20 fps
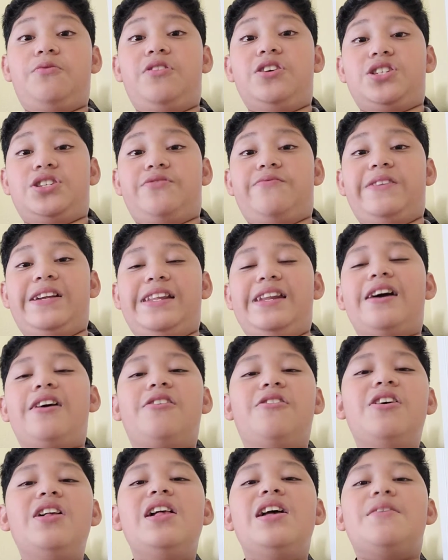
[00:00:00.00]
watching right
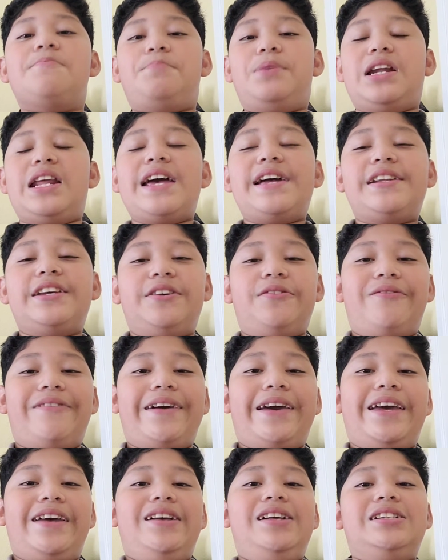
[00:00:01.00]
now. But
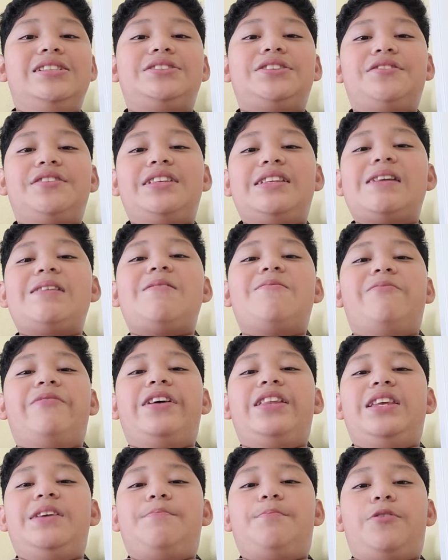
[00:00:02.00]
anyway, so I didn't
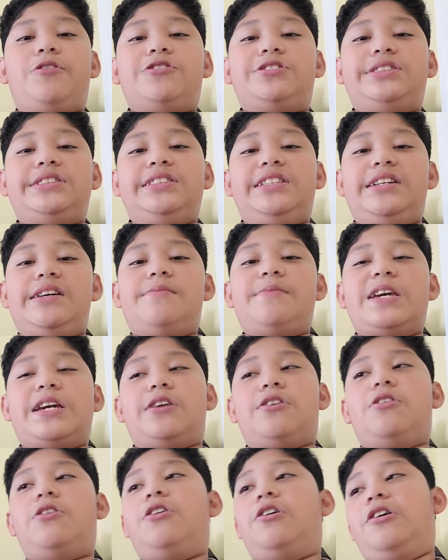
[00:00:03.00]
really post it. And I'm like,
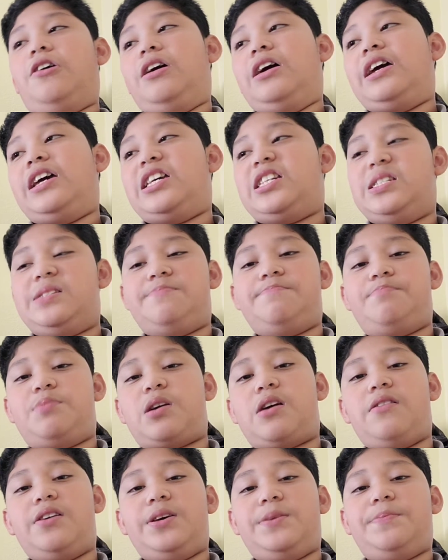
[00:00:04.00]
oh, it's
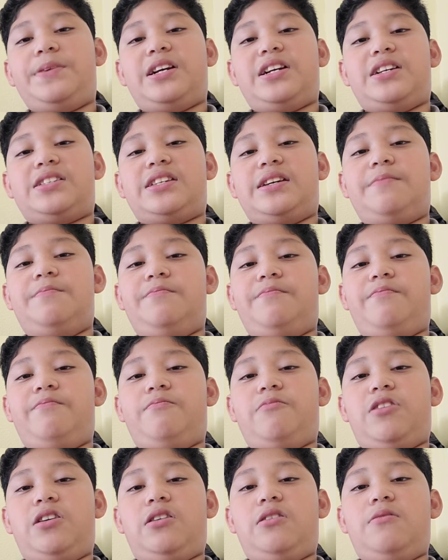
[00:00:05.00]
probably because I'm
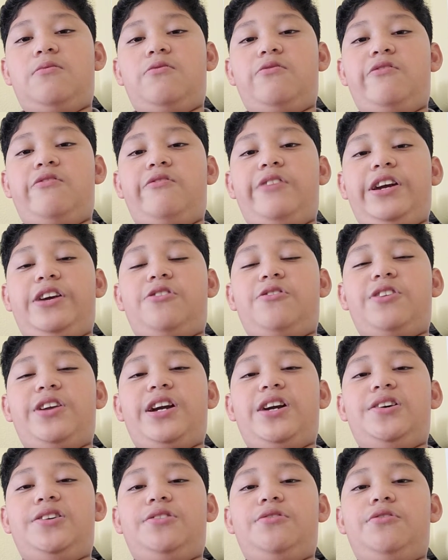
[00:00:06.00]

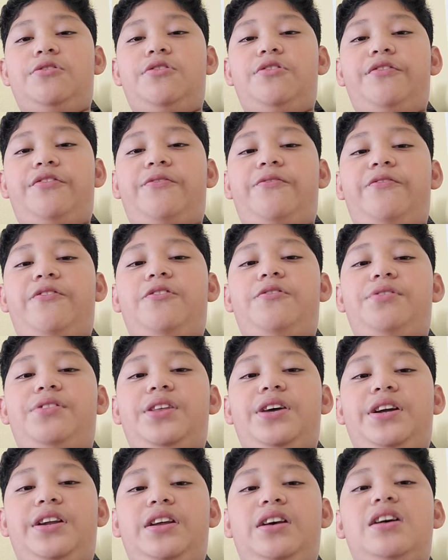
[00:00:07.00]
recording on an old phone
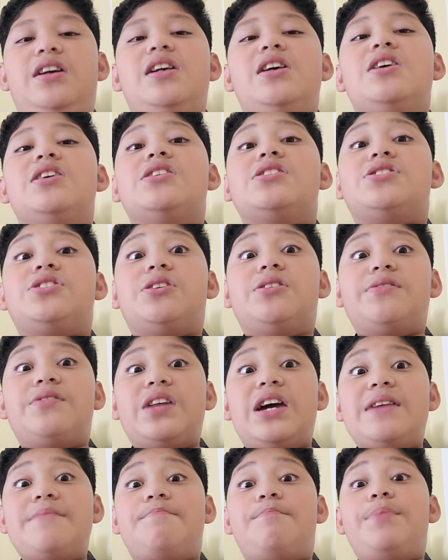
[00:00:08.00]
then. So
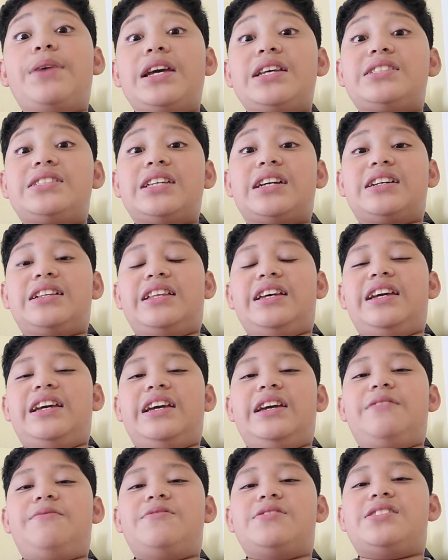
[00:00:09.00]
then
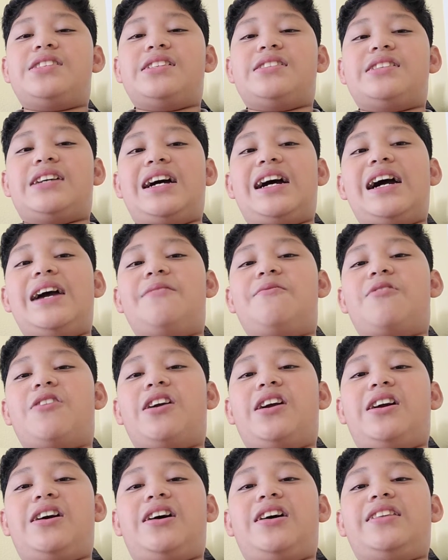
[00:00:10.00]
basically, it was the time where
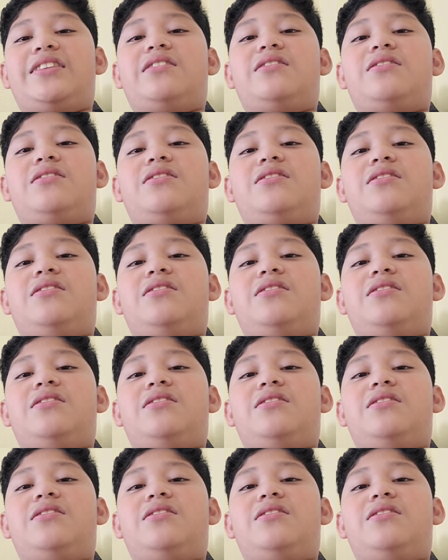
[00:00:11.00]
I got